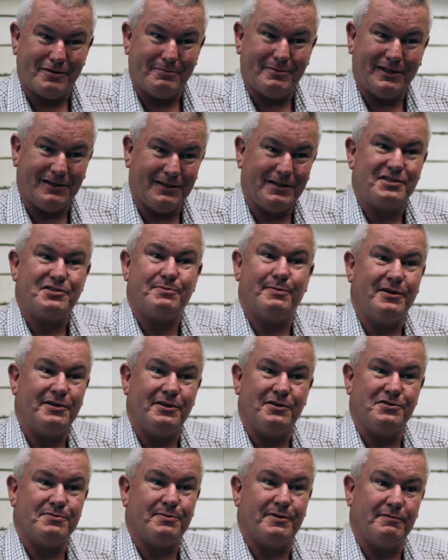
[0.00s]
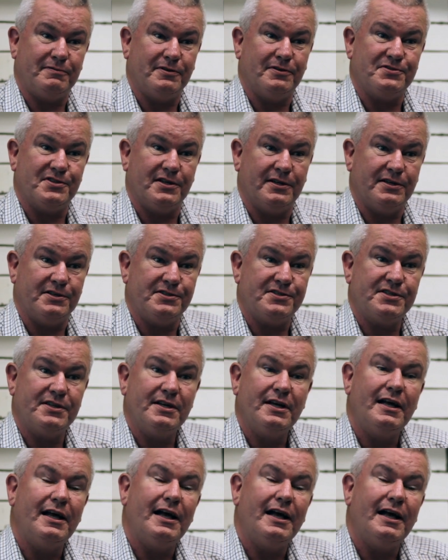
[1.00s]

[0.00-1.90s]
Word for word: the buildings being used by the Fusiliers